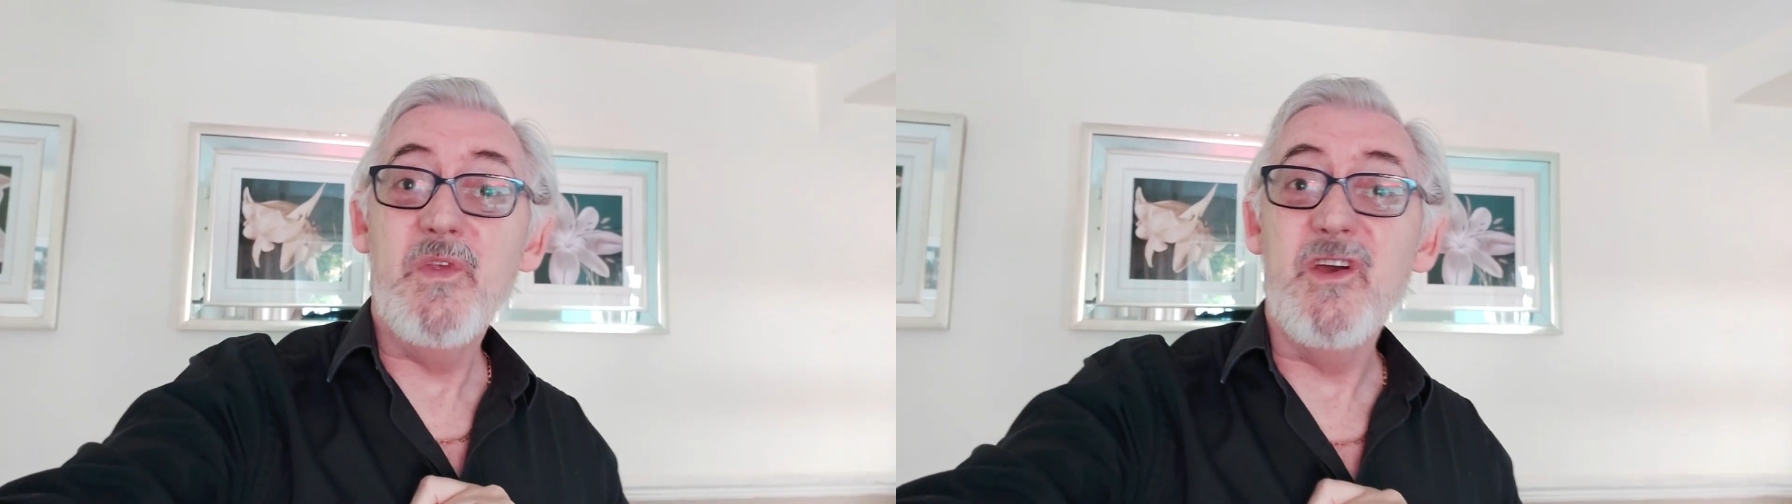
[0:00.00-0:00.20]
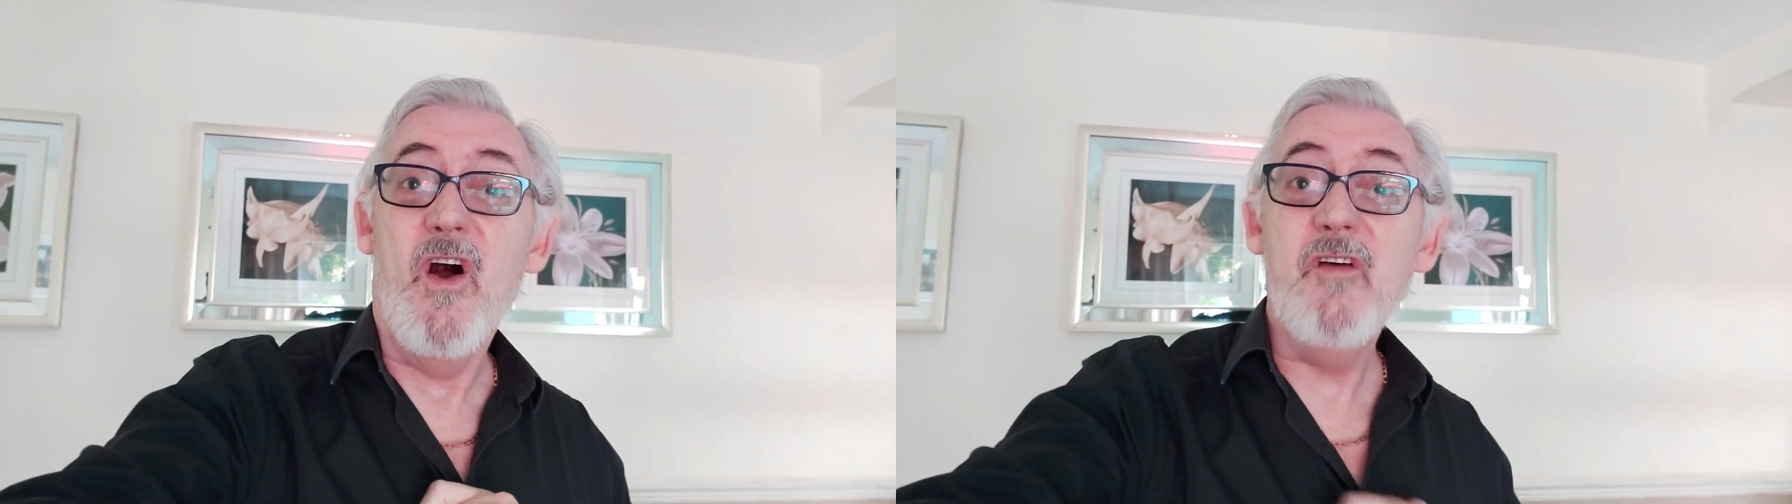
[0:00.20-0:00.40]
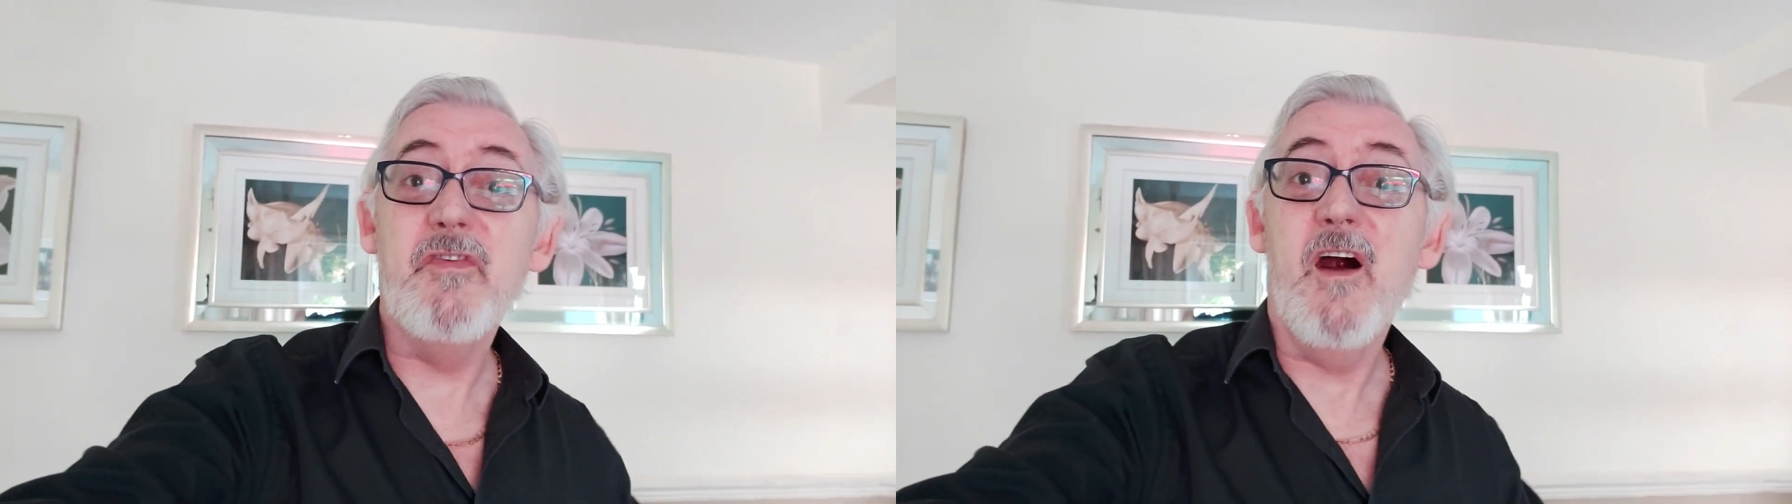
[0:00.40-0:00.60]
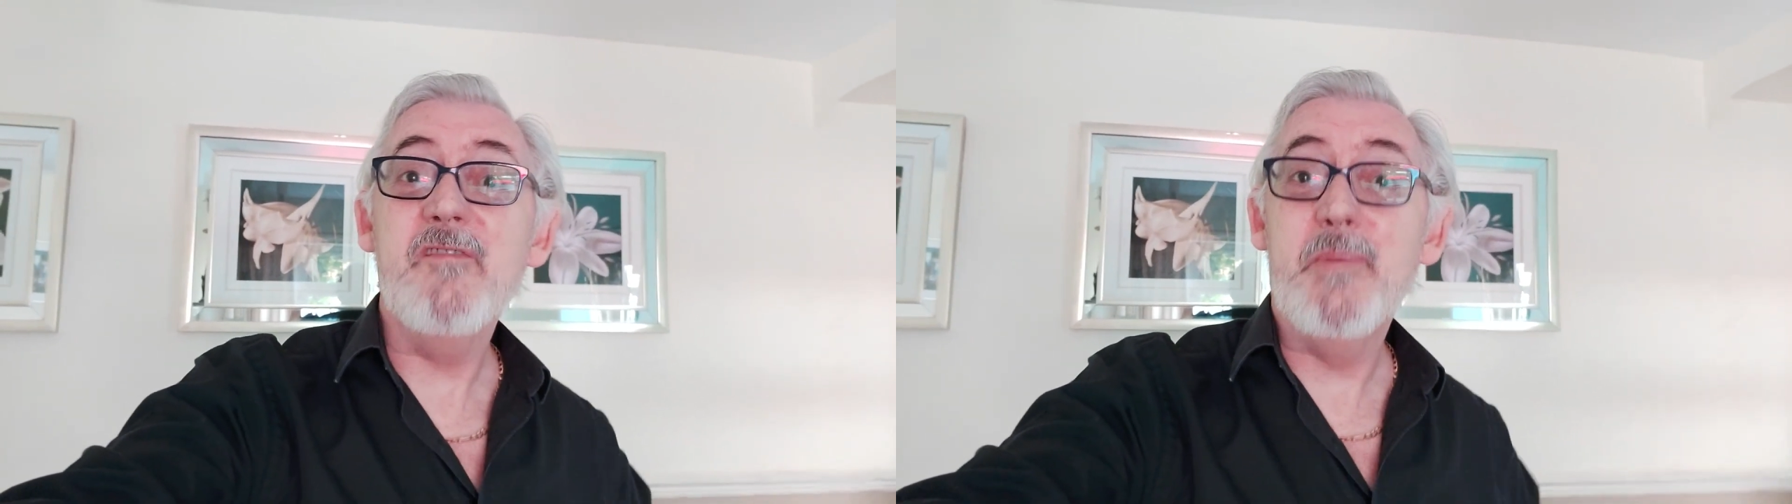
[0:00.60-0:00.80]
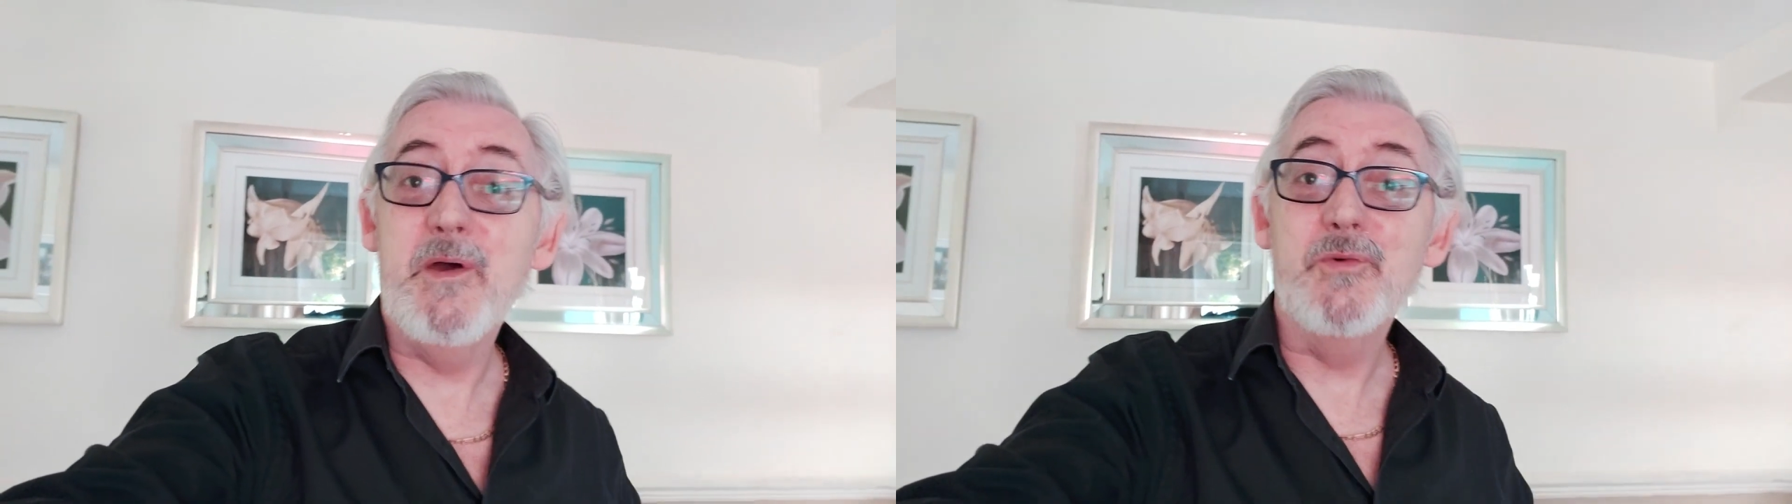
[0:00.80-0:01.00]
the R5
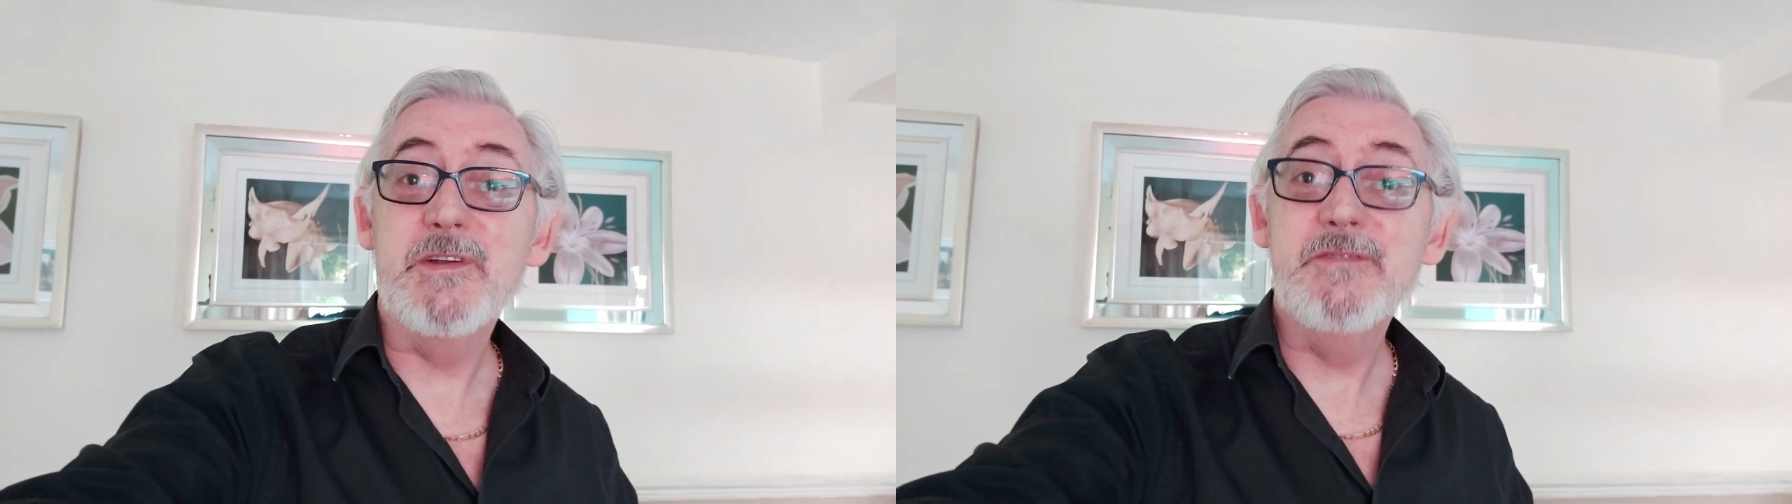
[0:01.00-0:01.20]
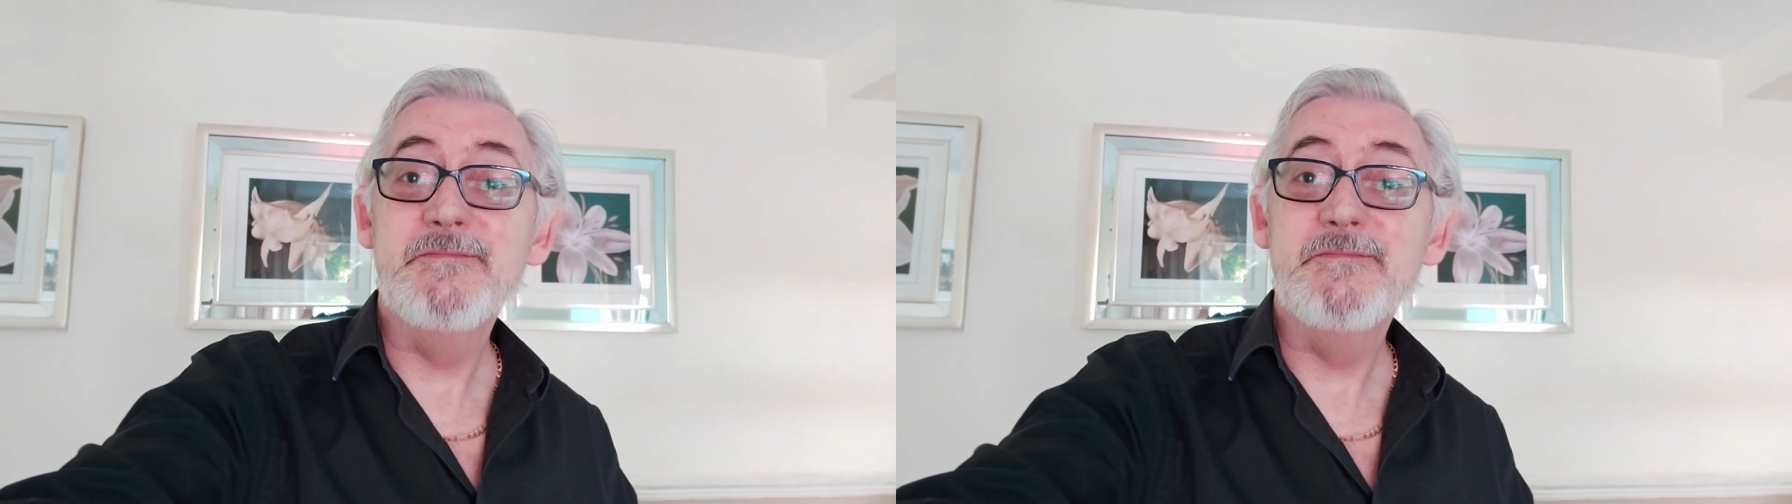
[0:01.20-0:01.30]
build.